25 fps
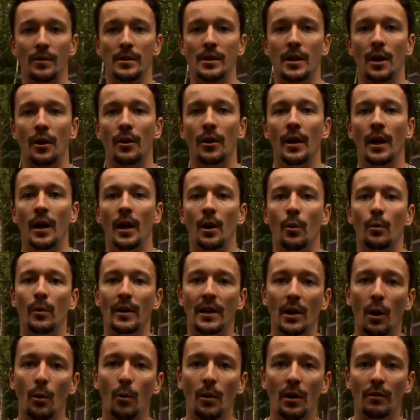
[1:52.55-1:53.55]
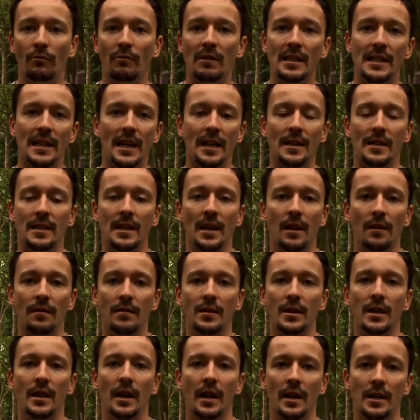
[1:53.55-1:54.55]
So we don't want to risk
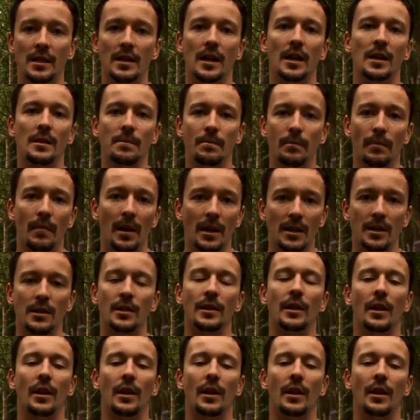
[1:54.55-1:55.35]
ourselves as much,